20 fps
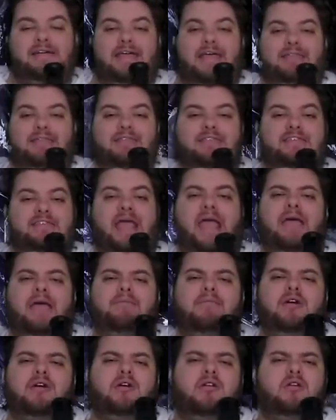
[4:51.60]
in this
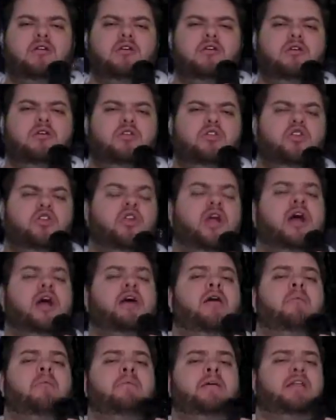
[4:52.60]
game, you're not
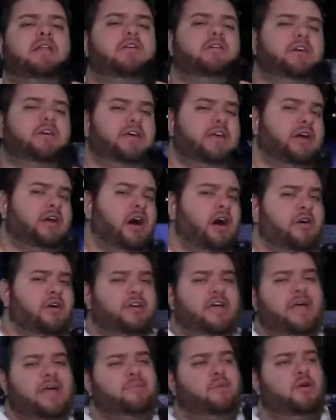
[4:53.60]
immediately, oh,
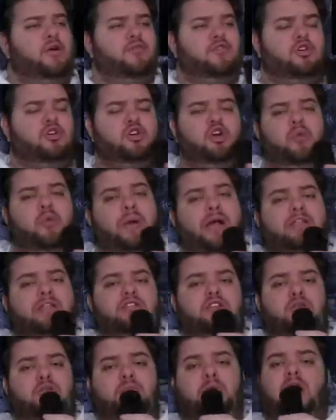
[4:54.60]
game over, go back to
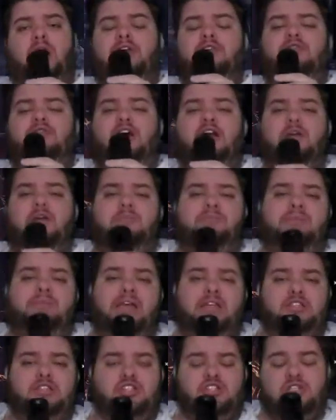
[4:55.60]
your bonfire,
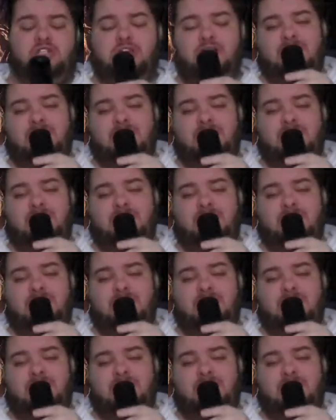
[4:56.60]
bitch.